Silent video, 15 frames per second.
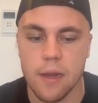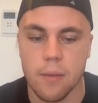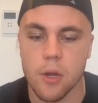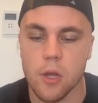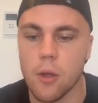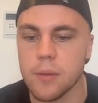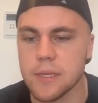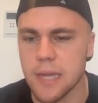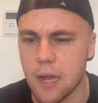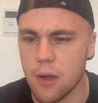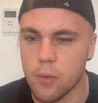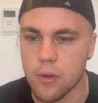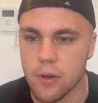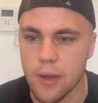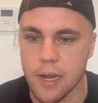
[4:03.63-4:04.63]
I'm going to go into how
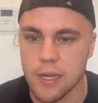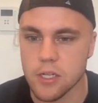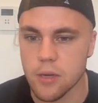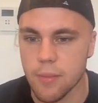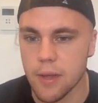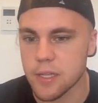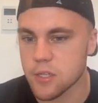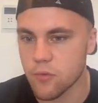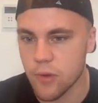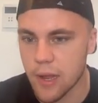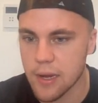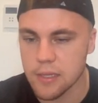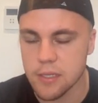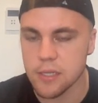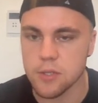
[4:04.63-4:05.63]
we're going to actually make this a
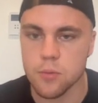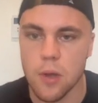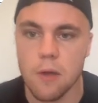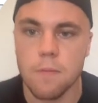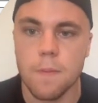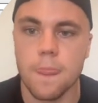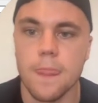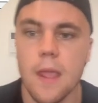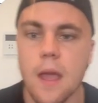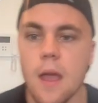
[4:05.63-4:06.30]
reality as well.